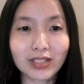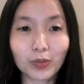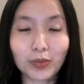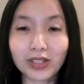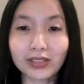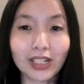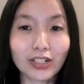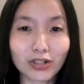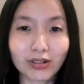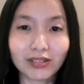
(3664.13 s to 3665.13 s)
need to be
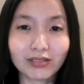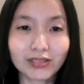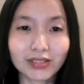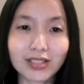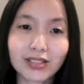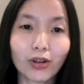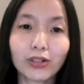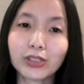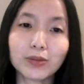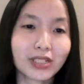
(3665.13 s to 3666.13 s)
intentional because
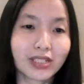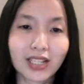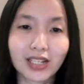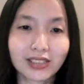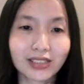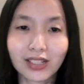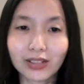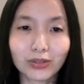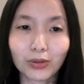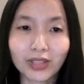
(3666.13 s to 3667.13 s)
long-term success, they
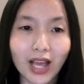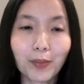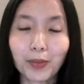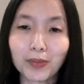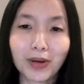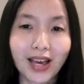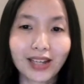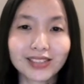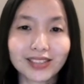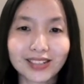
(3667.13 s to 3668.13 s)
don't happen by
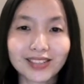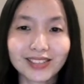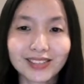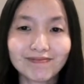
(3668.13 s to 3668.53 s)
accident.